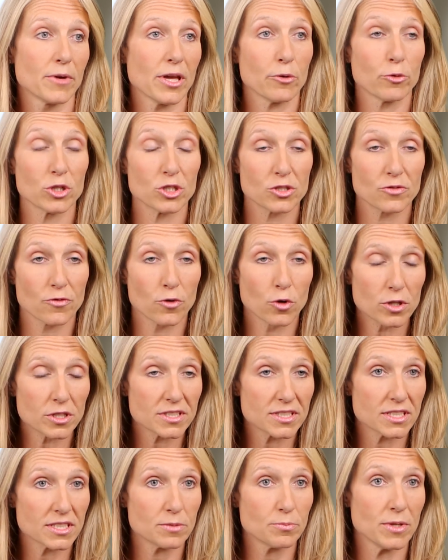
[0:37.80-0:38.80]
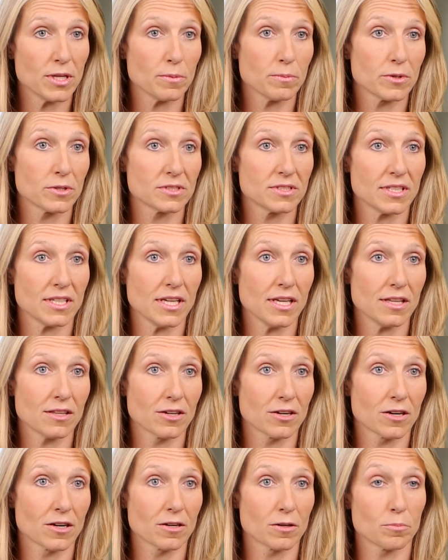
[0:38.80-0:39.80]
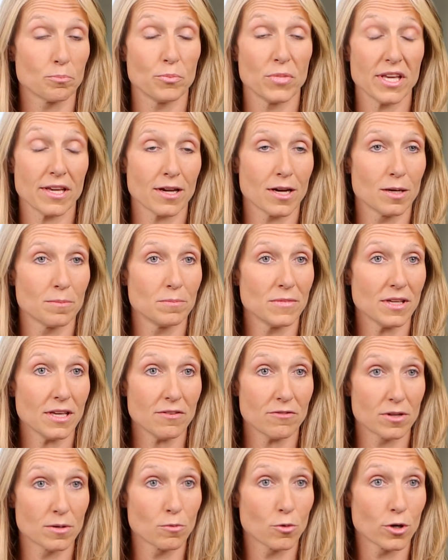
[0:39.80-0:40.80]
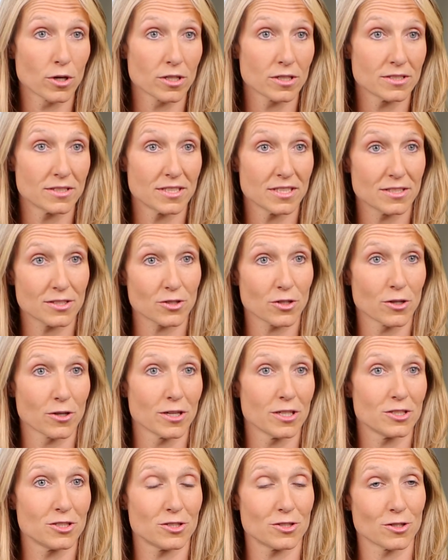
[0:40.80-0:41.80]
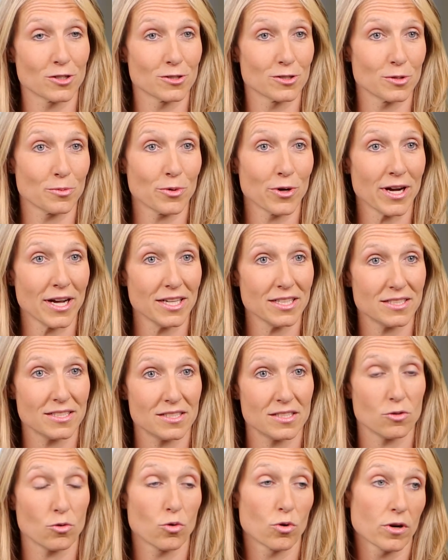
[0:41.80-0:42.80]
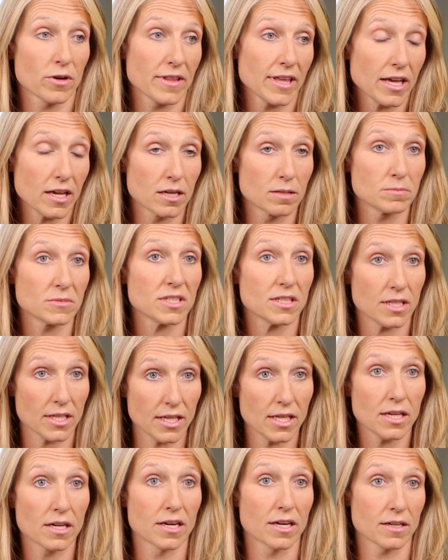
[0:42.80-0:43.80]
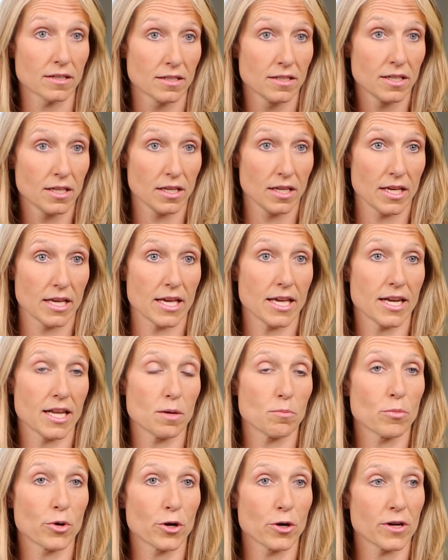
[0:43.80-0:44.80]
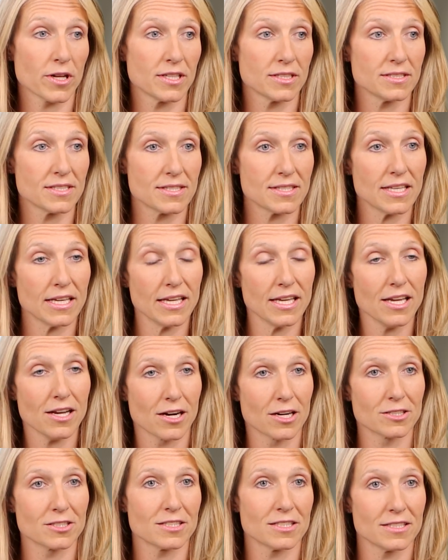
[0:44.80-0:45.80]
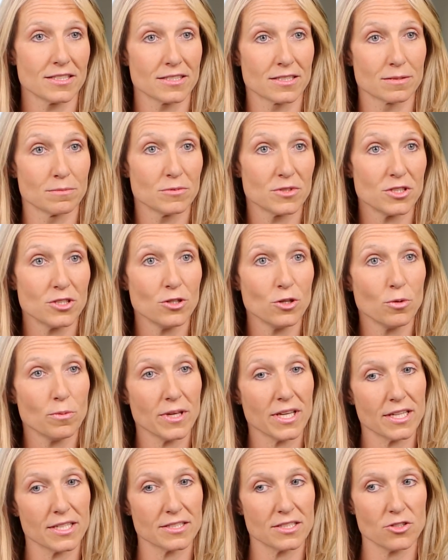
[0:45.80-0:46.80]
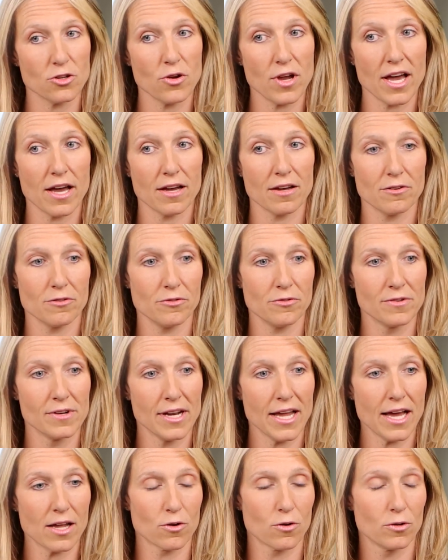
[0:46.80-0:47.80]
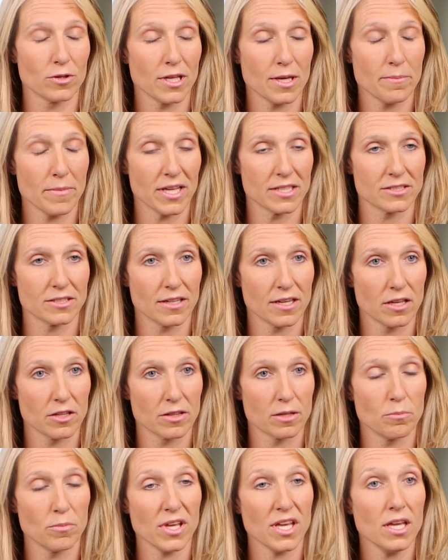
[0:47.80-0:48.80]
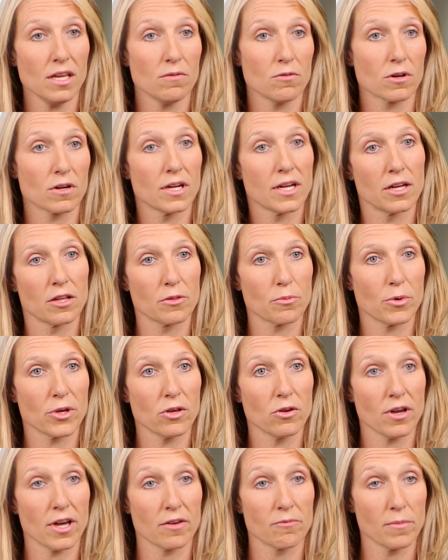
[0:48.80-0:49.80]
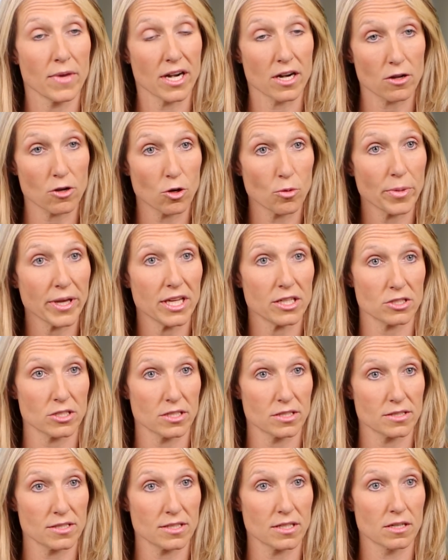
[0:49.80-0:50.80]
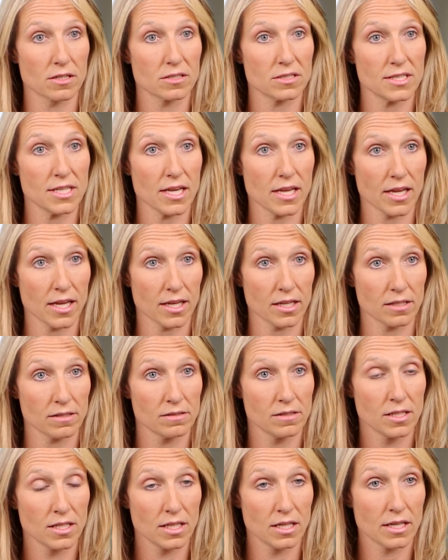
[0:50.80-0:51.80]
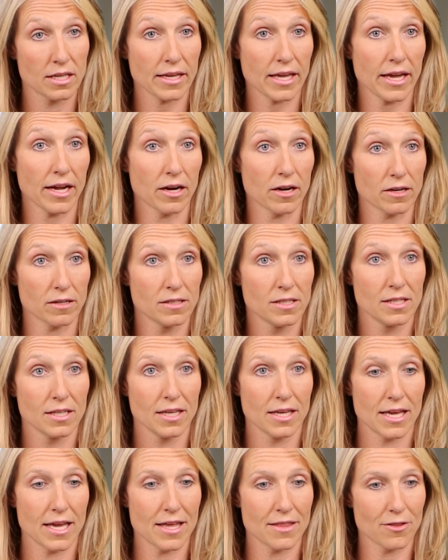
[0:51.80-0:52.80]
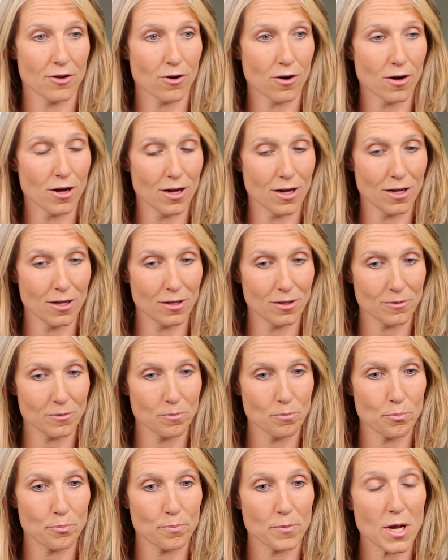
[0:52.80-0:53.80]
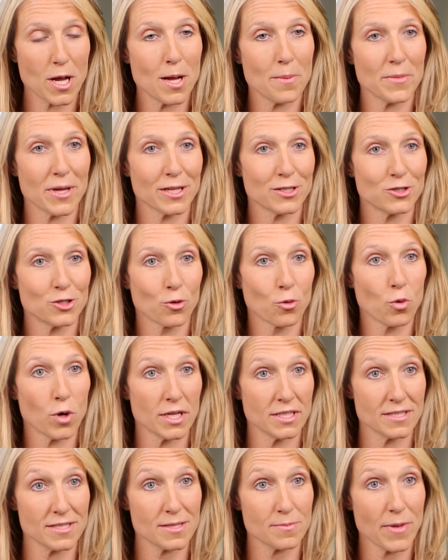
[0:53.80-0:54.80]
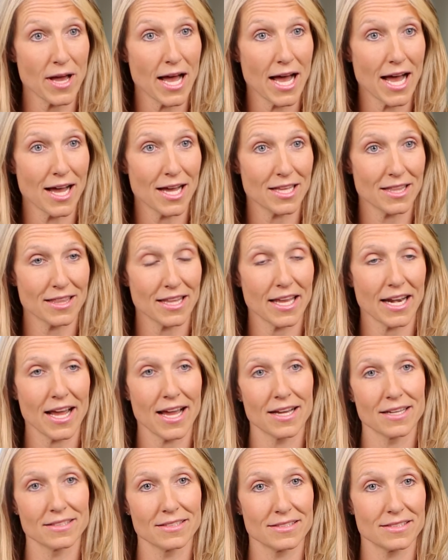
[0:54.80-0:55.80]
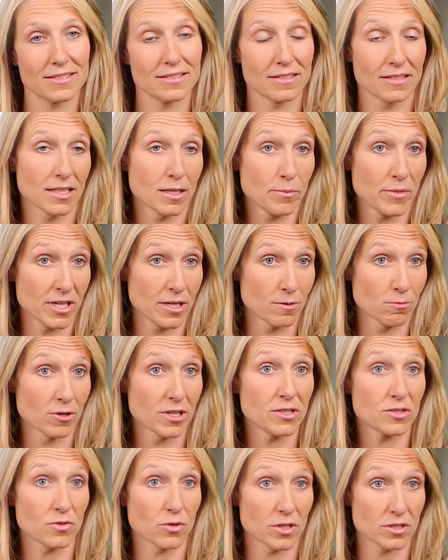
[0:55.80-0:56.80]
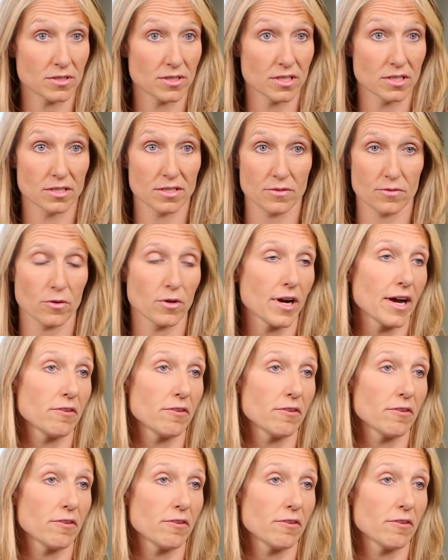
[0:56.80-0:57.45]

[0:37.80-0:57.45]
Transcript: which forces people to either become even more discouraged or depressed, or they come to the ER. And it burdens the ER systems too, because you have not only mental health and behavioral health, but you have medical patients that are seeking care, and they're all coming to one spot that has limited resources for